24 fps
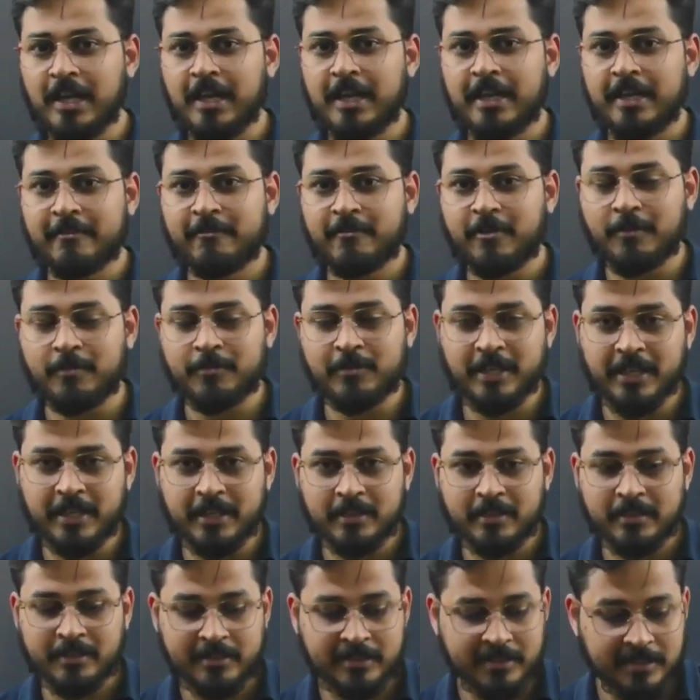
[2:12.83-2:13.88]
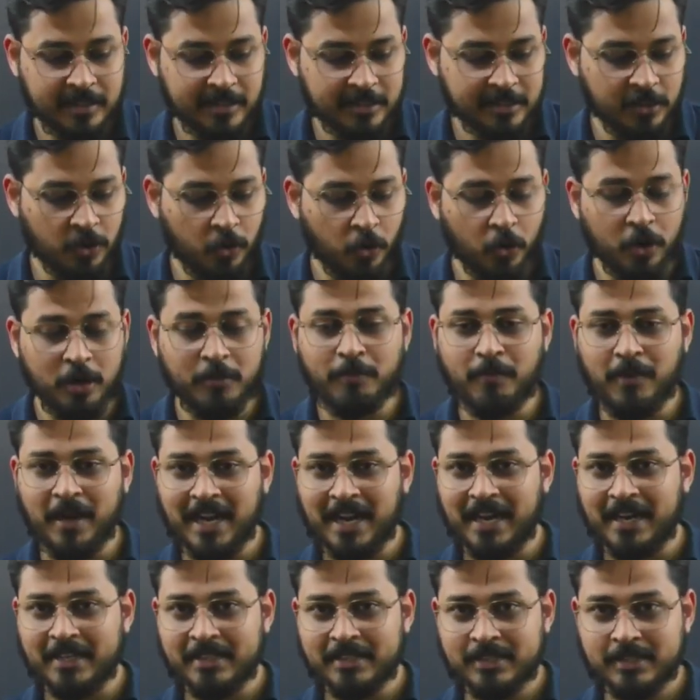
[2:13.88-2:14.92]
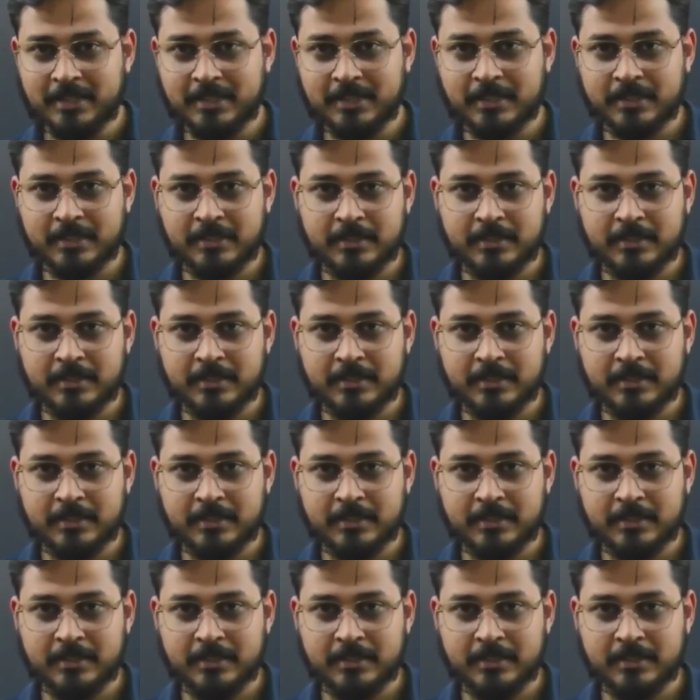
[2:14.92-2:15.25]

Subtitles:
From there is a whole playlist.